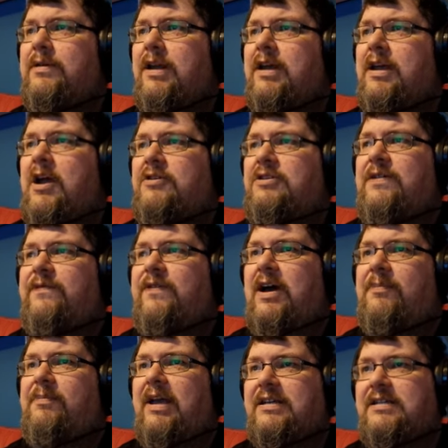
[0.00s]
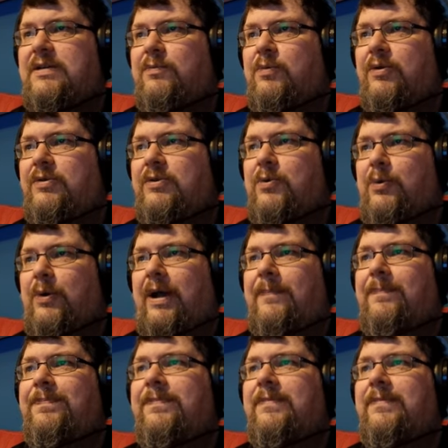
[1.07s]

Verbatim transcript: and a cosy fireplace in one corner.